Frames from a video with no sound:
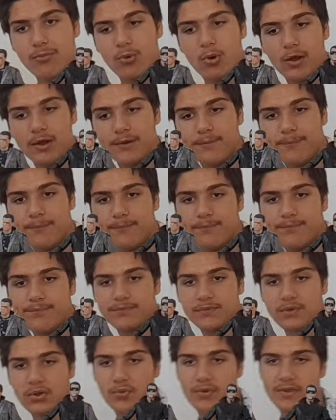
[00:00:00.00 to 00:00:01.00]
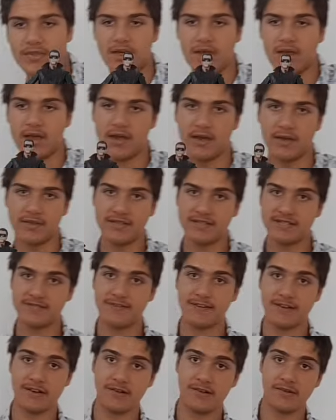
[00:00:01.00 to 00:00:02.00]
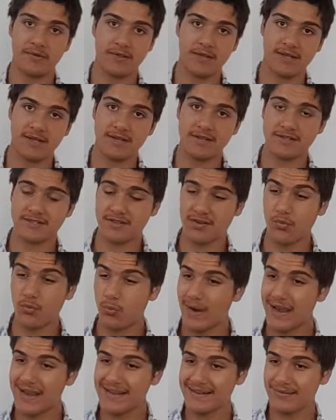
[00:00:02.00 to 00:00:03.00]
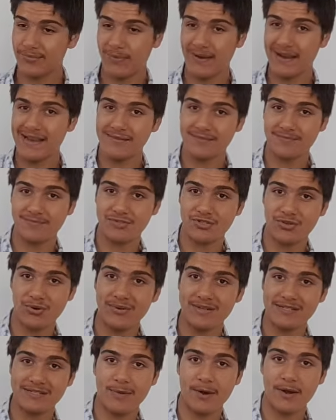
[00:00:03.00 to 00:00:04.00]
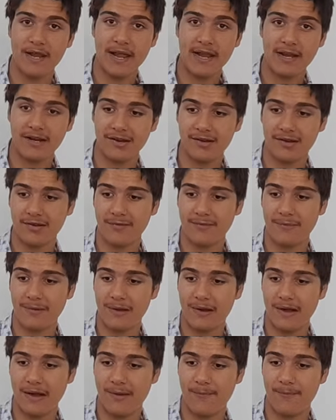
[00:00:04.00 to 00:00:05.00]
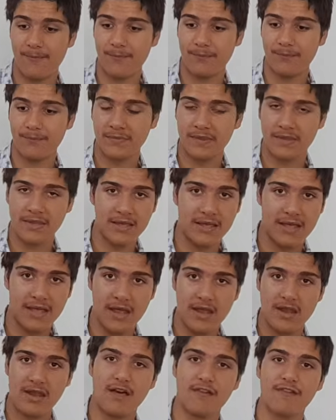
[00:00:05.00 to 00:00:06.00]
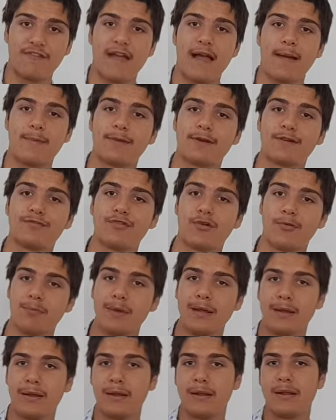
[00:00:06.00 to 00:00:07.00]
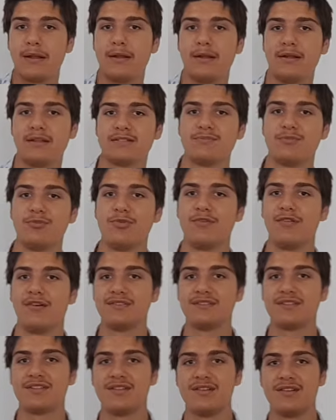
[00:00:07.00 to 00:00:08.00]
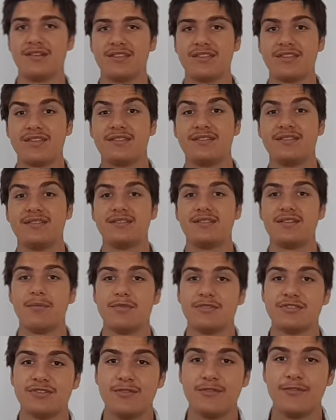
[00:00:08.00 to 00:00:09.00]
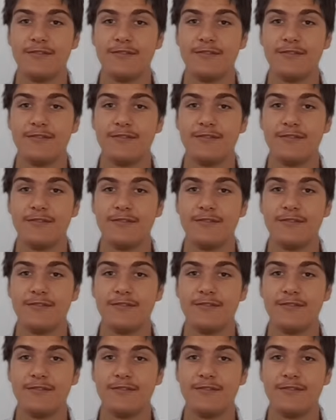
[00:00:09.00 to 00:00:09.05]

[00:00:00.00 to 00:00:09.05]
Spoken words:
one with this figure. So weird choice by NECA, but nothing happened from me. Let's move on to the number 2